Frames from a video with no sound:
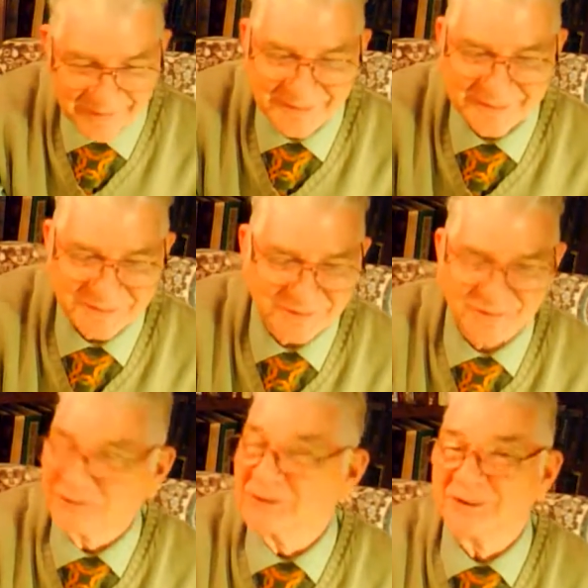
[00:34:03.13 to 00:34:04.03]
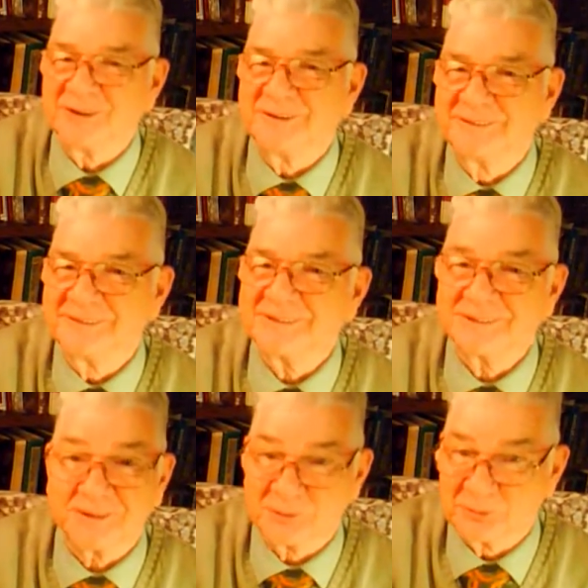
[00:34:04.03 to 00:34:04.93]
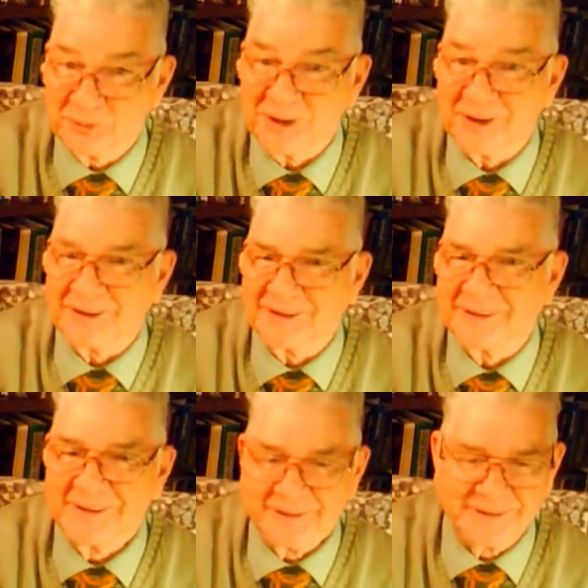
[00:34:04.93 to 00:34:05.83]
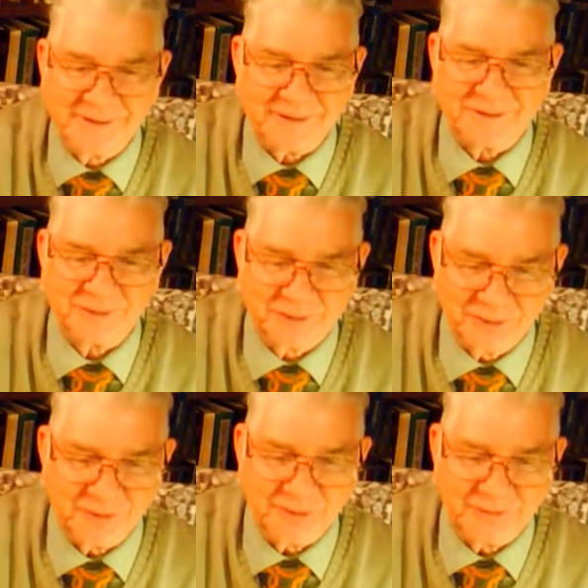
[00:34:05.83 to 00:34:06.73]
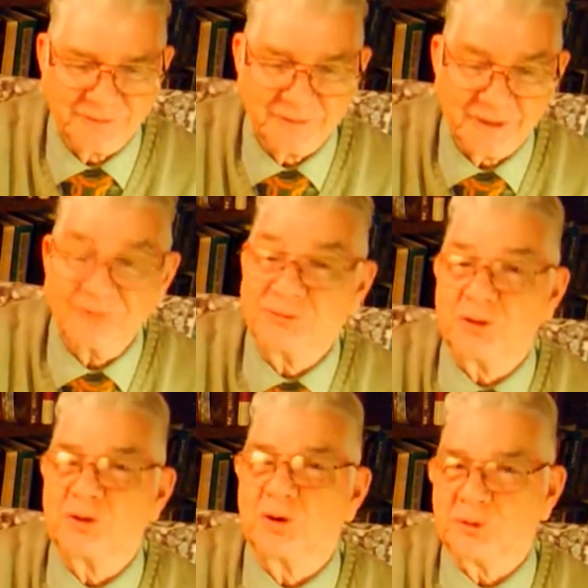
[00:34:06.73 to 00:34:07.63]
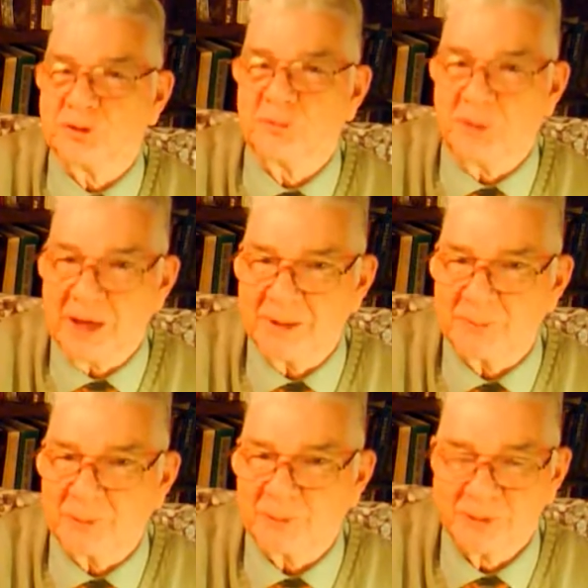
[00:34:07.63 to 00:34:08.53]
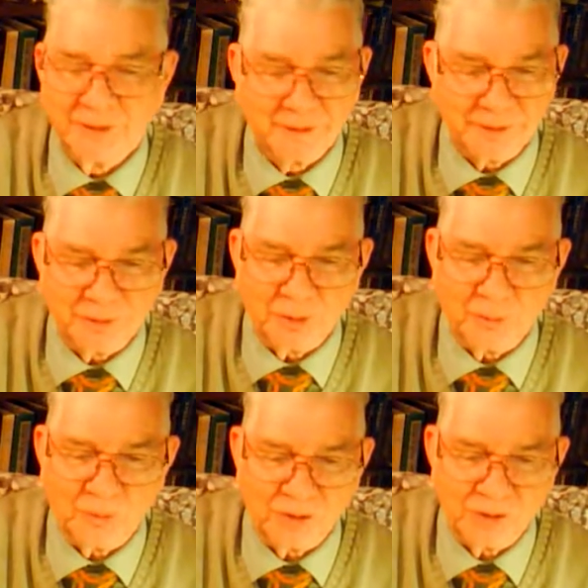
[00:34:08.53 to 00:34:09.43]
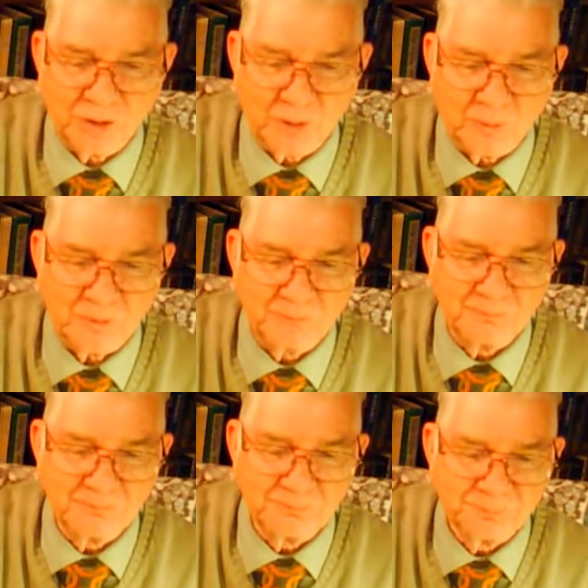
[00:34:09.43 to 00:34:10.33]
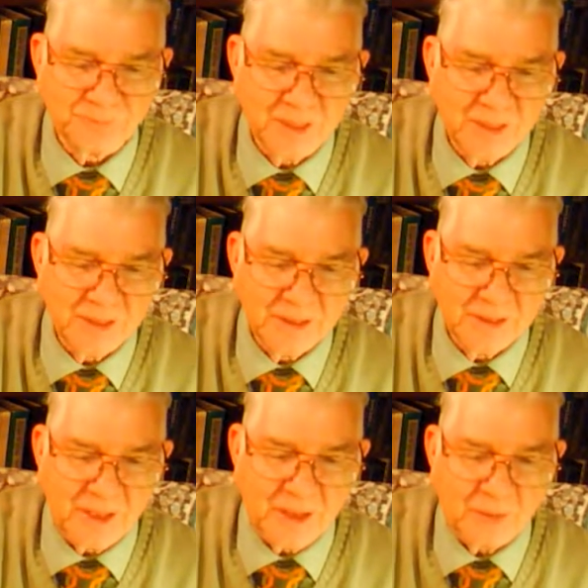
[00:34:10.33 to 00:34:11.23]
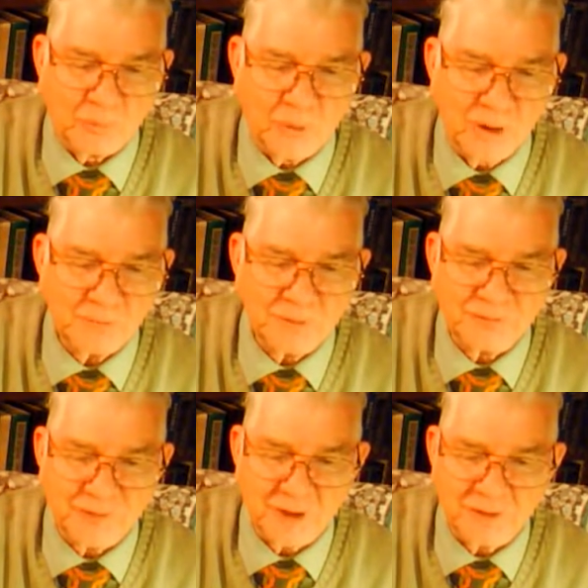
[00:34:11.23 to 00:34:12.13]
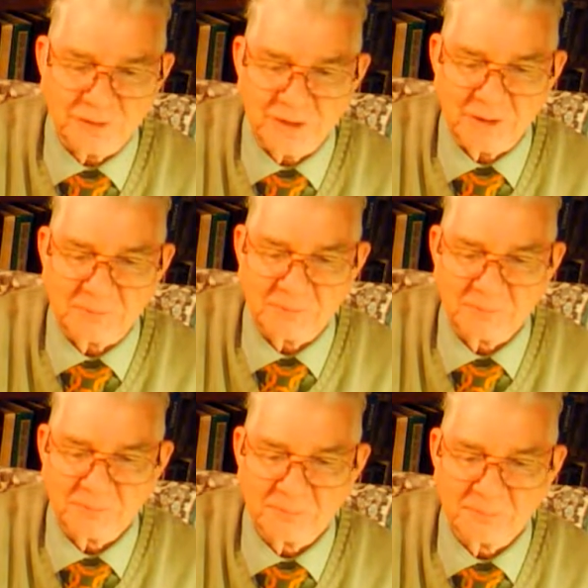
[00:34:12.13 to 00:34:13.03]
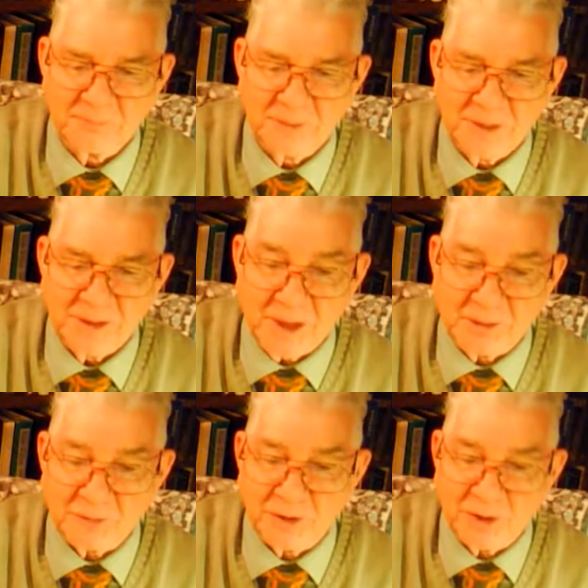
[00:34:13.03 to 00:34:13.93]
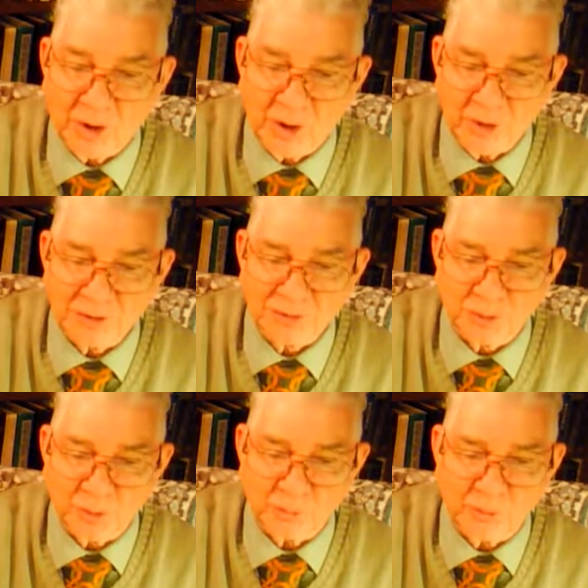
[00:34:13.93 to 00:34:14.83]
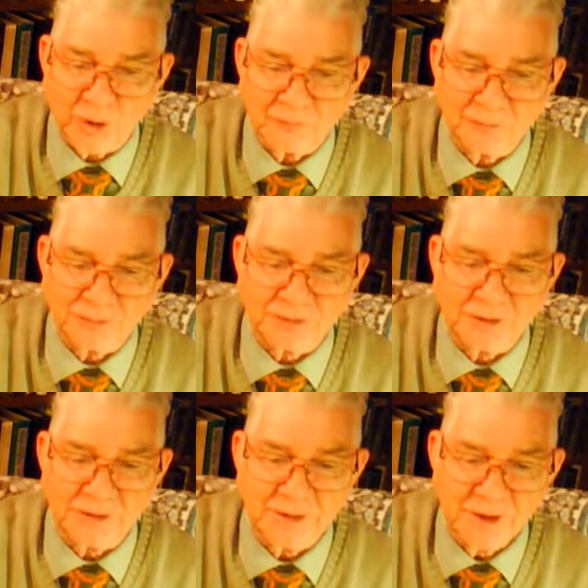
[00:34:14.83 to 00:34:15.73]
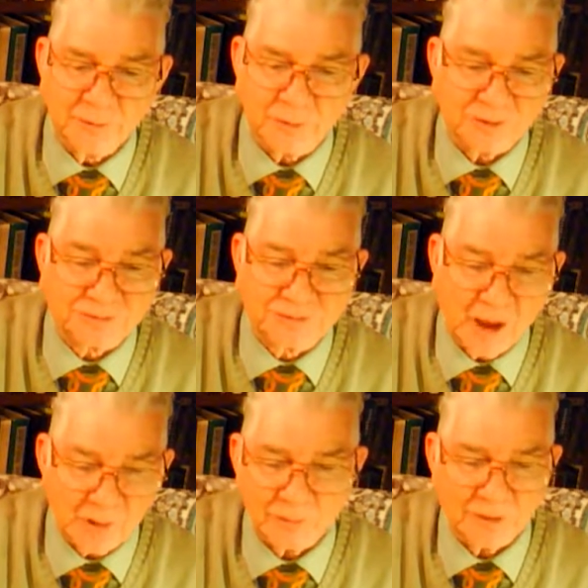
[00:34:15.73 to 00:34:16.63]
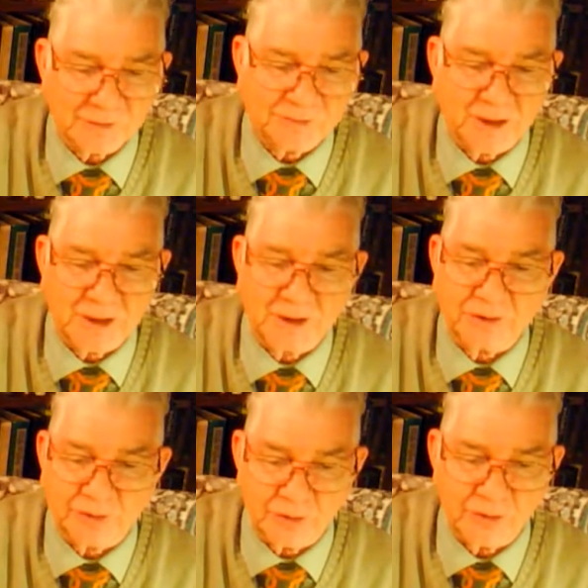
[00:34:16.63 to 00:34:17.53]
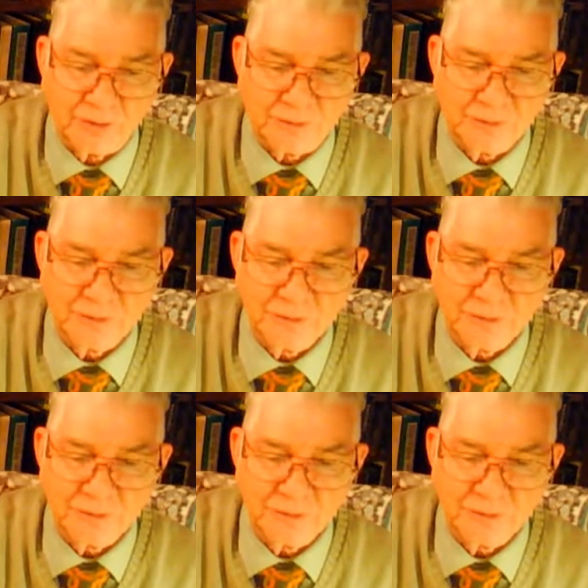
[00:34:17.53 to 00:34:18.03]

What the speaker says: This is good. This is really getting good. If you know your Bible, you know where you're going. And what befell him, and recall his own prophecy, which doubtless they had heard,